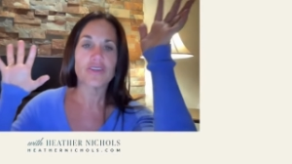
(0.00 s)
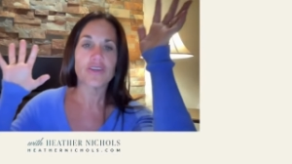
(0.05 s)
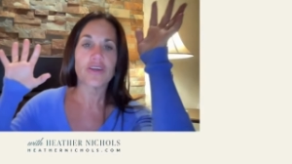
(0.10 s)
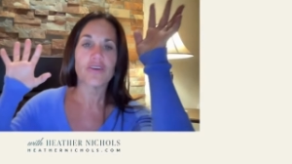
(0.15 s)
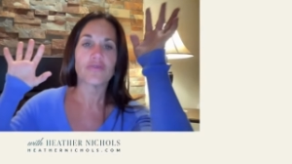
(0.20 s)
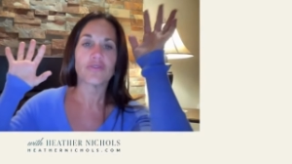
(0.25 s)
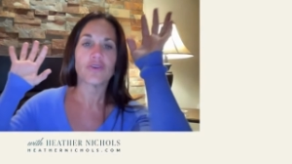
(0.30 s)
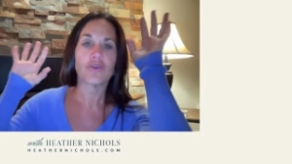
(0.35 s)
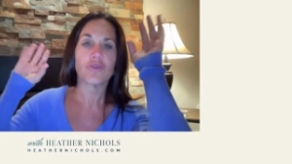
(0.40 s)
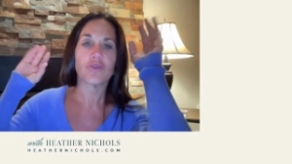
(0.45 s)

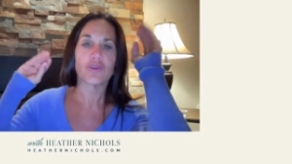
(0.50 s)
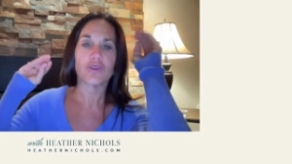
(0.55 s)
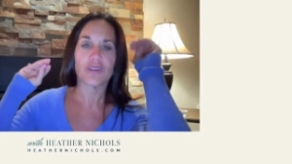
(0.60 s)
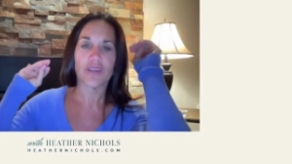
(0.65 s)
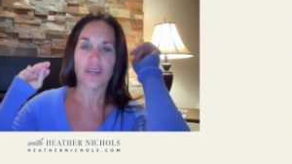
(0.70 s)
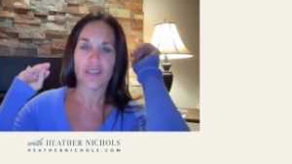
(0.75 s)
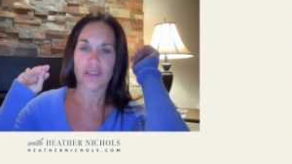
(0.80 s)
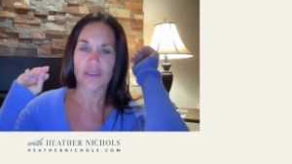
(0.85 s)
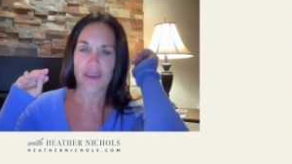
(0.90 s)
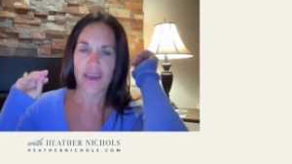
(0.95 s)
if you learn
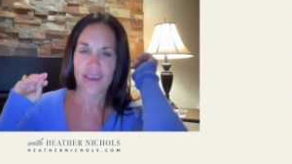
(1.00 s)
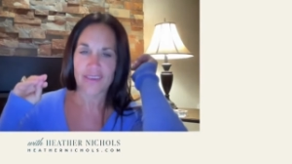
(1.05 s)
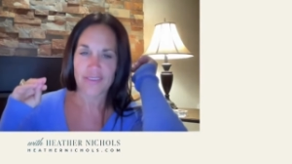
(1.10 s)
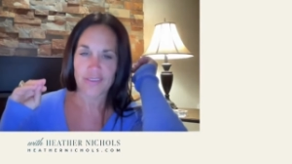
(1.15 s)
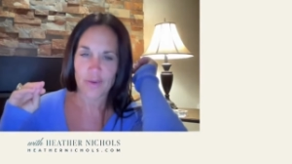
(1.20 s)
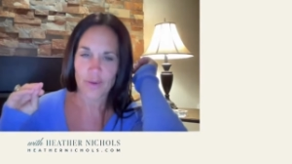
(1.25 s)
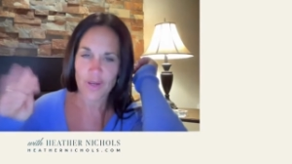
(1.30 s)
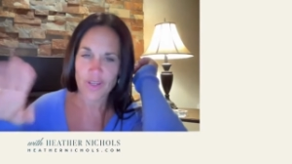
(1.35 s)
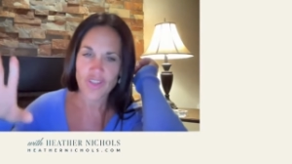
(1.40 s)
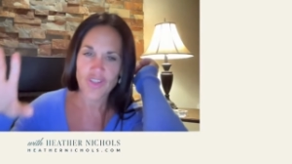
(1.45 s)
how to
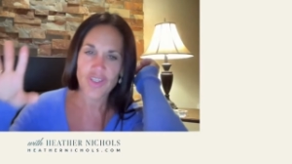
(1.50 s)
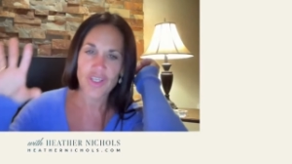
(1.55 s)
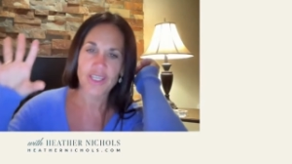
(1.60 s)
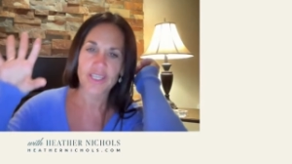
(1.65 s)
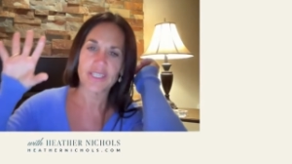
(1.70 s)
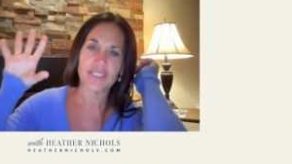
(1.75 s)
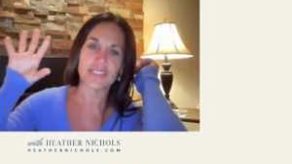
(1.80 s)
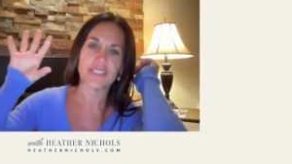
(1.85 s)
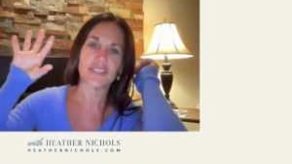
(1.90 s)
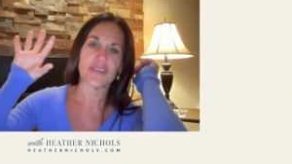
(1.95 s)
ask
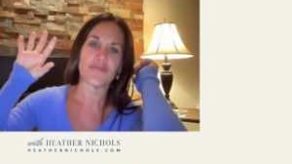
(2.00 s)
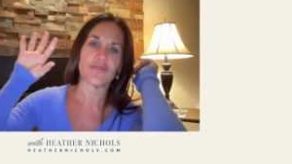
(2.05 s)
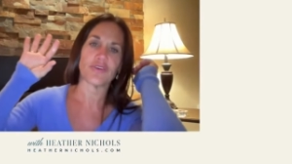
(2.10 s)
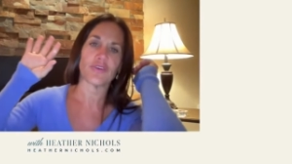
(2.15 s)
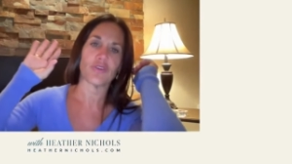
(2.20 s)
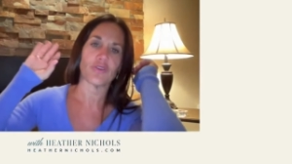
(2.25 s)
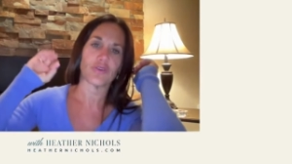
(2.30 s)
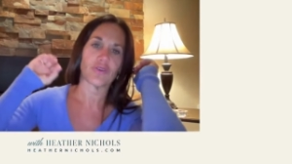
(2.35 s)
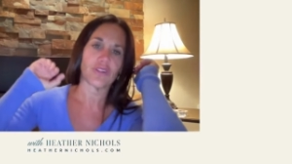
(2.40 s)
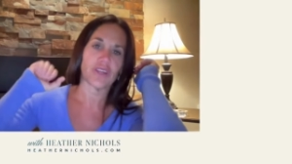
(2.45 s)
questions, if
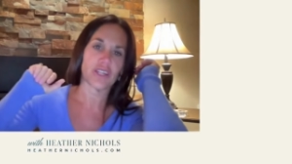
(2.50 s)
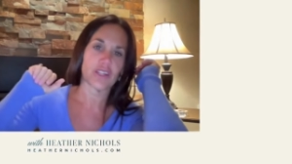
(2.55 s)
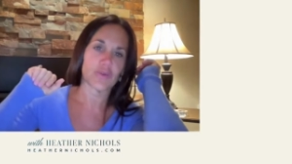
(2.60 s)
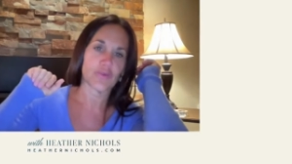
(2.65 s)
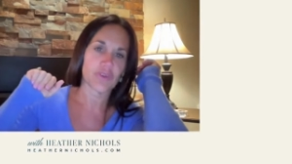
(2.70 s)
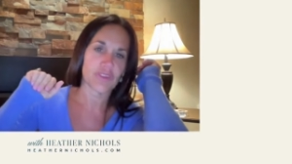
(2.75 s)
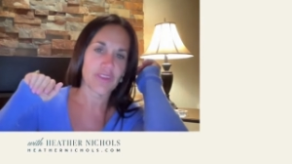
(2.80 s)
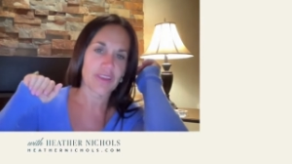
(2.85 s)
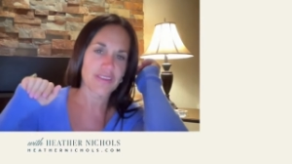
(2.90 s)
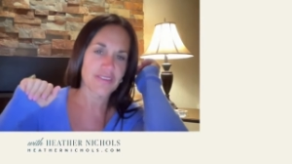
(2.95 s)
you learn how to
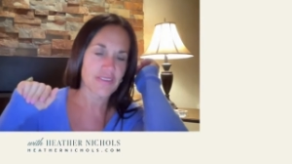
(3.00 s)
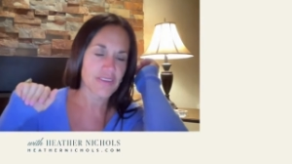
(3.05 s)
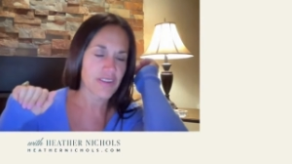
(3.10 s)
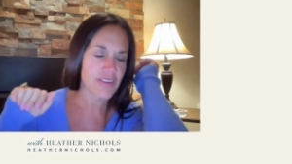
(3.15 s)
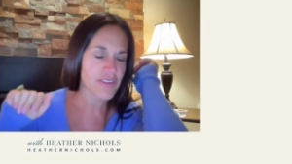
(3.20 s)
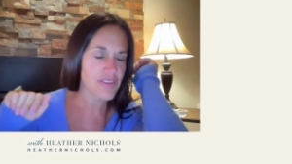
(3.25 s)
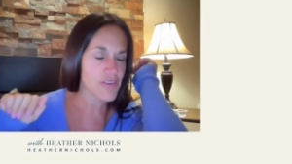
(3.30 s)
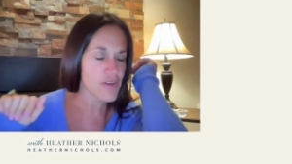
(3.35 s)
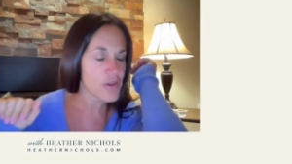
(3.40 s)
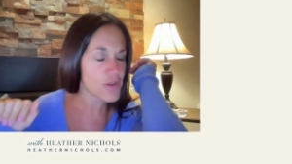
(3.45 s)
realize that
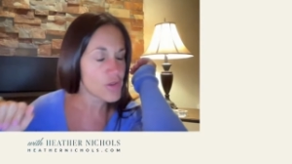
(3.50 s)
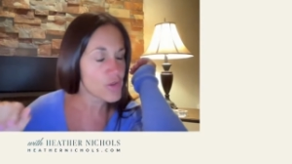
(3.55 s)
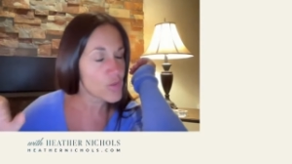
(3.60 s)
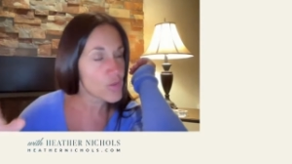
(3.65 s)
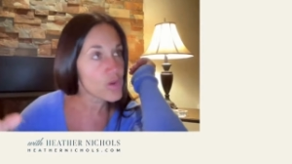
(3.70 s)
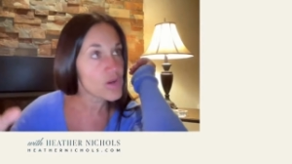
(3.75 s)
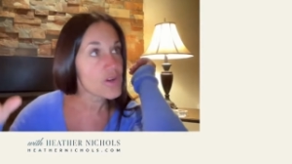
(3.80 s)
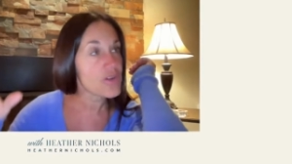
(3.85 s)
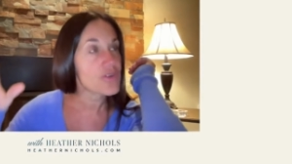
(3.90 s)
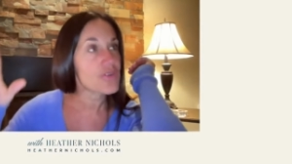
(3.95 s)
it's not
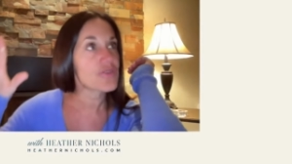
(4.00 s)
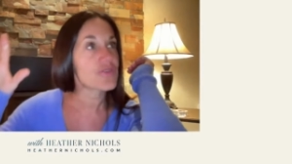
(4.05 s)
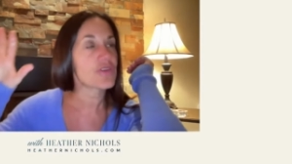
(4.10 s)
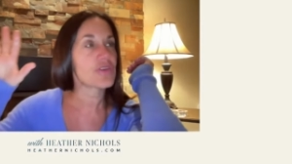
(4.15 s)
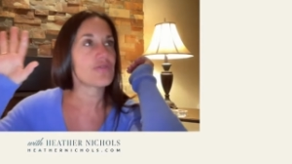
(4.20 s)
yours,